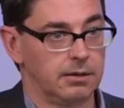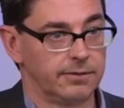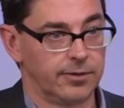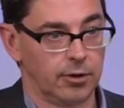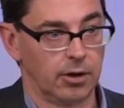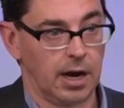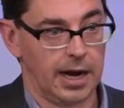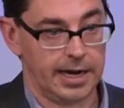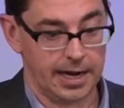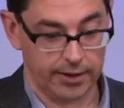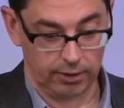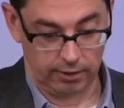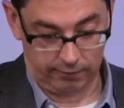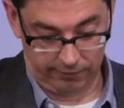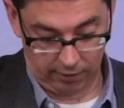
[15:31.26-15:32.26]

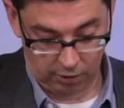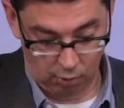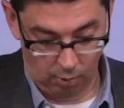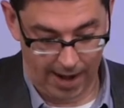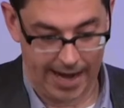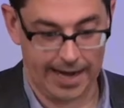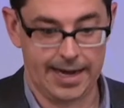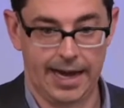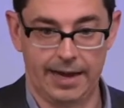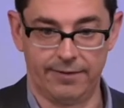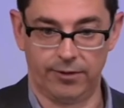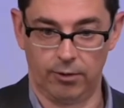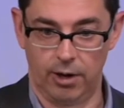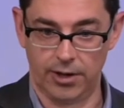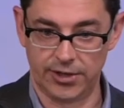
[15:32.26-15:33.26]
for Gwen
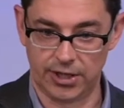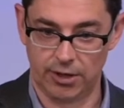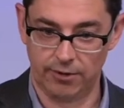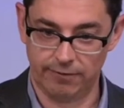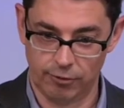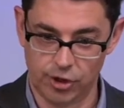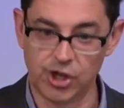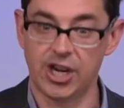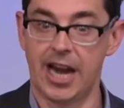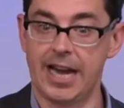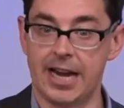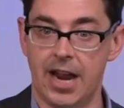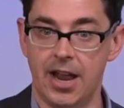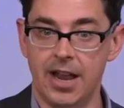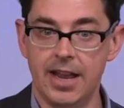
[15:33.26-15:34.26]
and also for
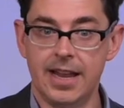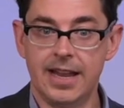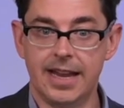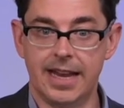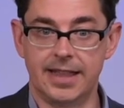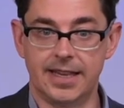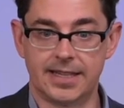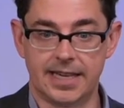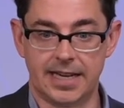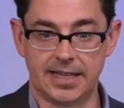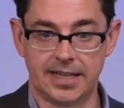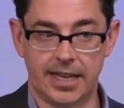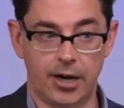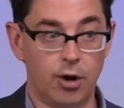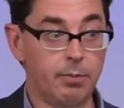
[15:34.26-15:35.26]
Shayna, in the
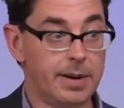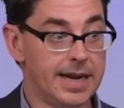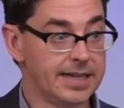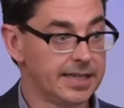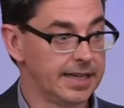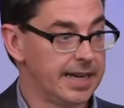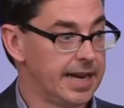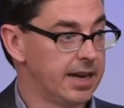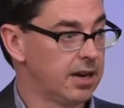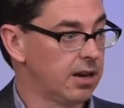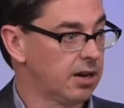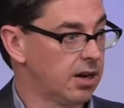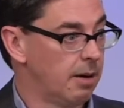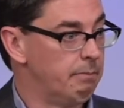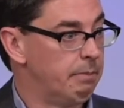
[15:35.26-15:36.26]
sense that obesity
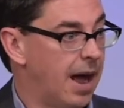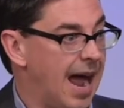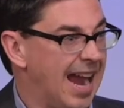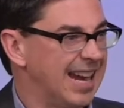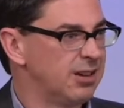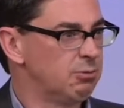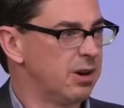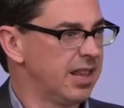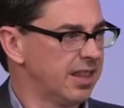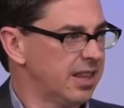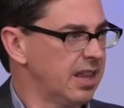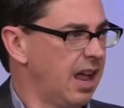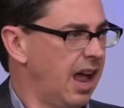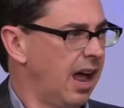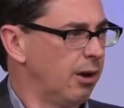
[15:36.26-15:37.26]
combined with
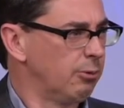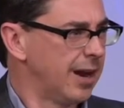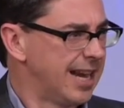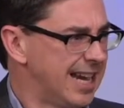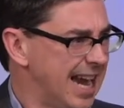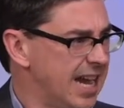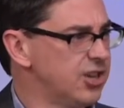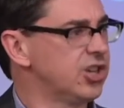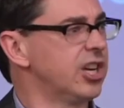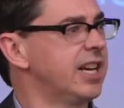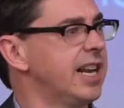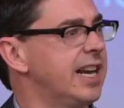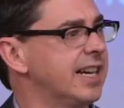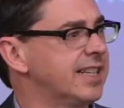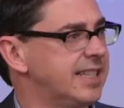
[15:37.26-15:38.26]

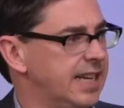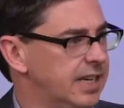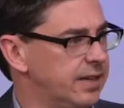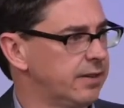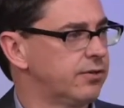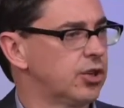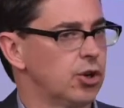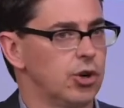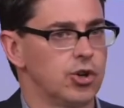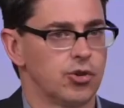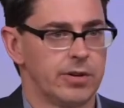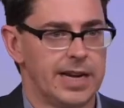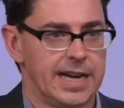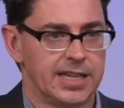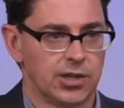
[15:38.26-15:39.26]
radiation and extensive
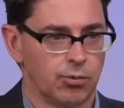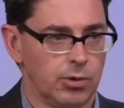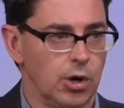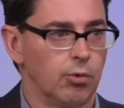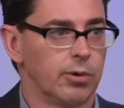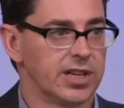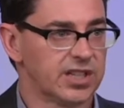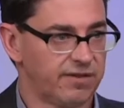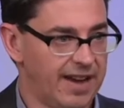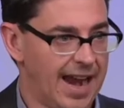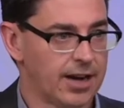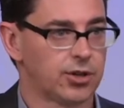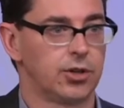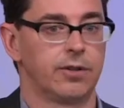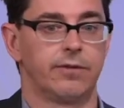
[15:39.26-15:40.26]
surgery is a real risk
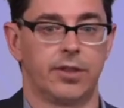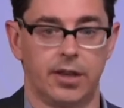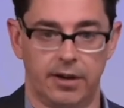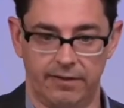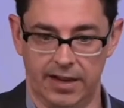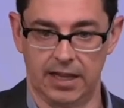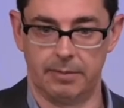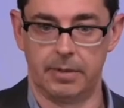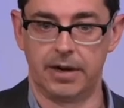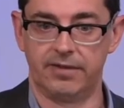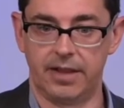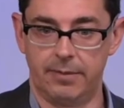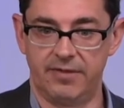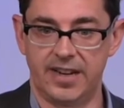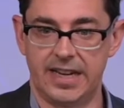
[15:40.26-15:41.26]
factor for the development of
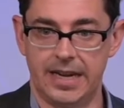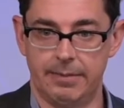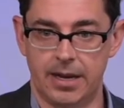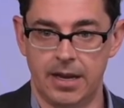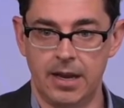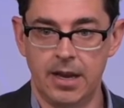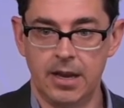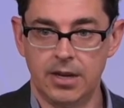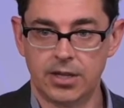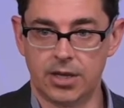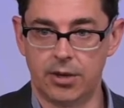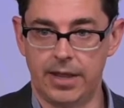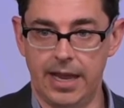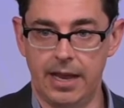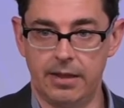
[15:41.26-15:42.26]
lymphedema.
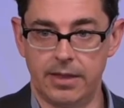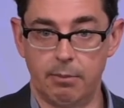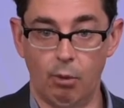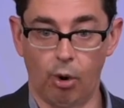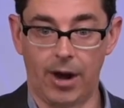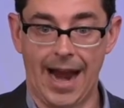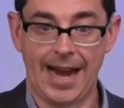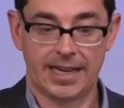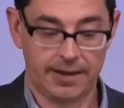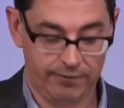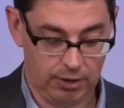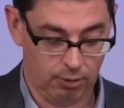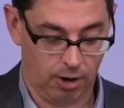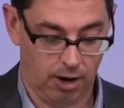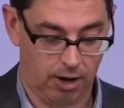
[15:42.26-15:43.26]
So the more active
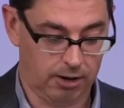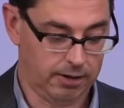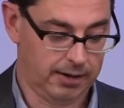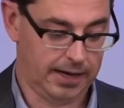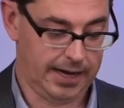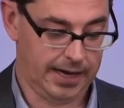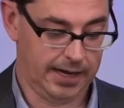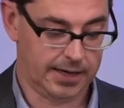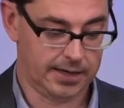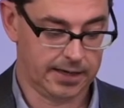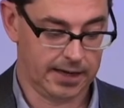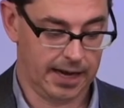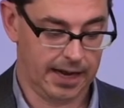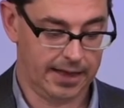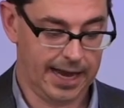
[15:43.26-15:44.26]
you are and
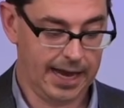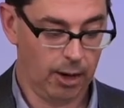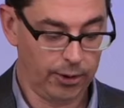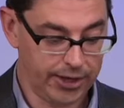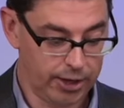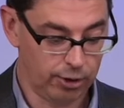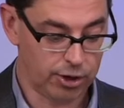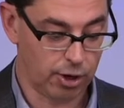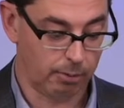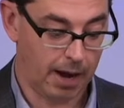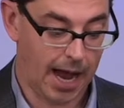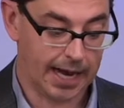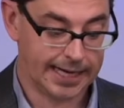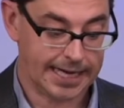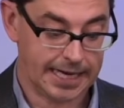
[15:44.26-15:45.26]
the healthier your
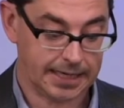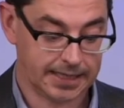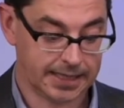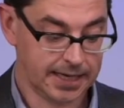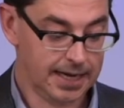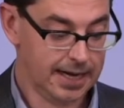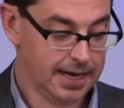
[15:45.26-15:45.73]
body is,